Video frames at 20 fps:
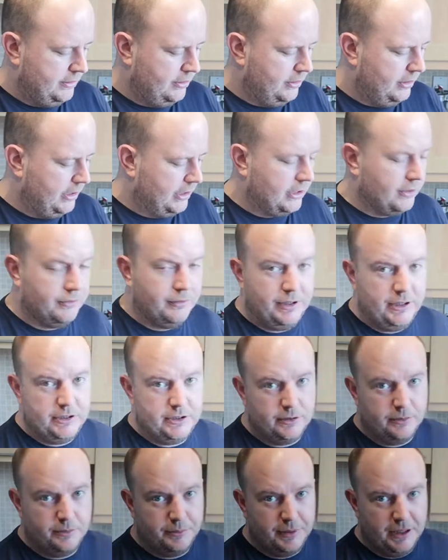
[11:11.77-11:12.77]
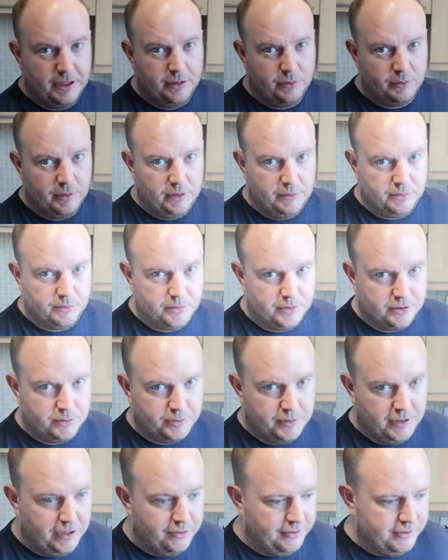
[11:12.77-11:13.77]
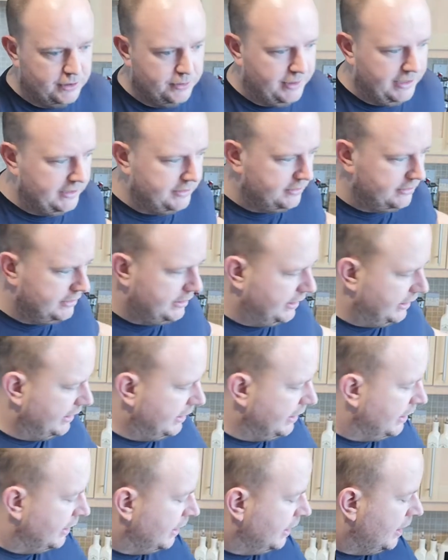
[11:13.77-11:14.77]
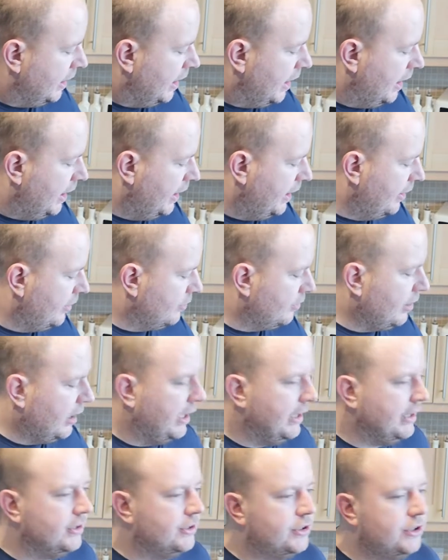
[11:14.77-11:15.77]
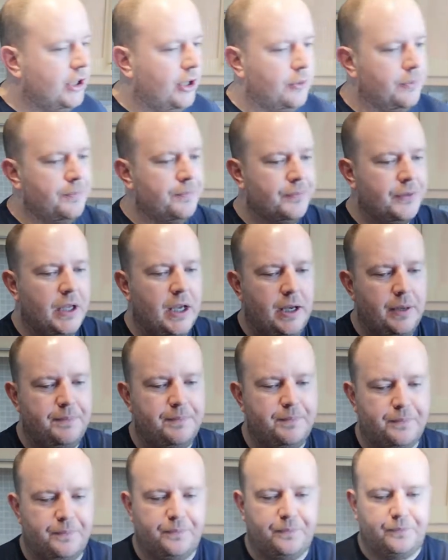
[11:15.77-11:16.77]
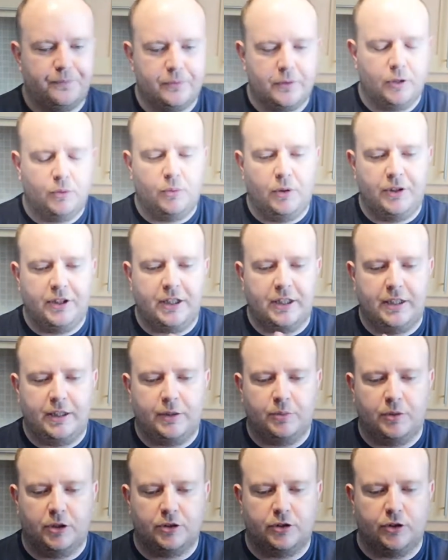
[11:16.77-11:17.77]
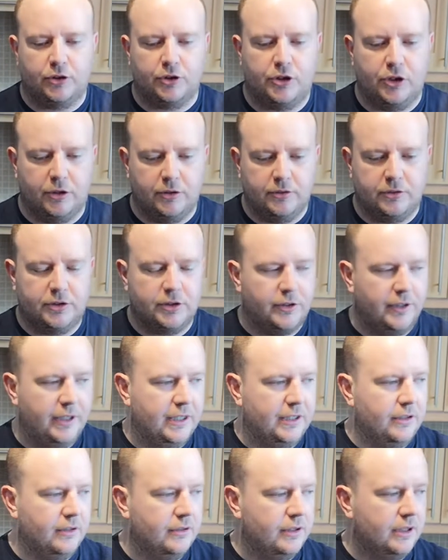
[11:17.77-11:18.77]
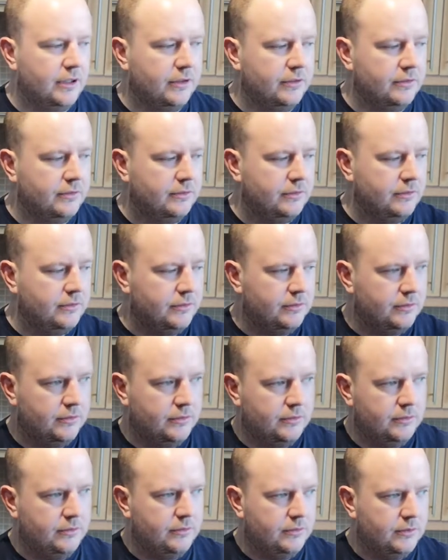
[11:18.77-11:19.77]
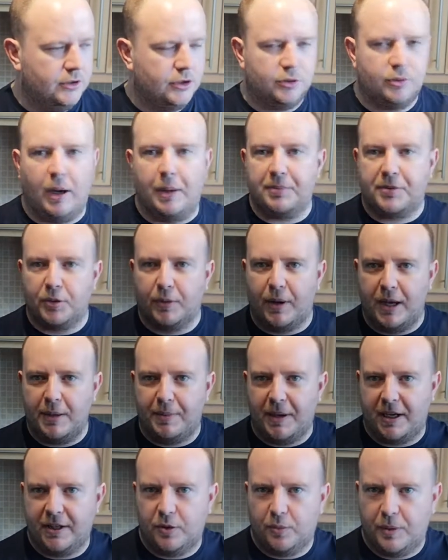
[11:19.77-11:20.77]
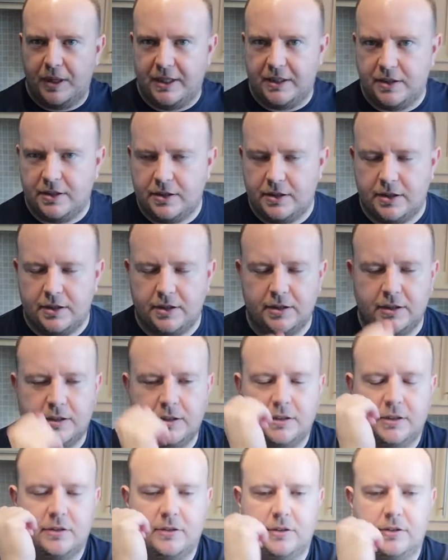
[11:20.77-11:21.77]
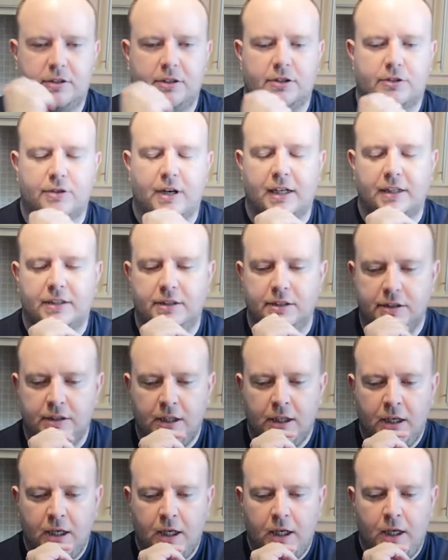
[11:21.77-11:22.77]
Not like a recent beer that Withers Brothers put out into Aldi. Right, so, one thing I did want to touch on, sorry, I got swept away by the wind, got distracted,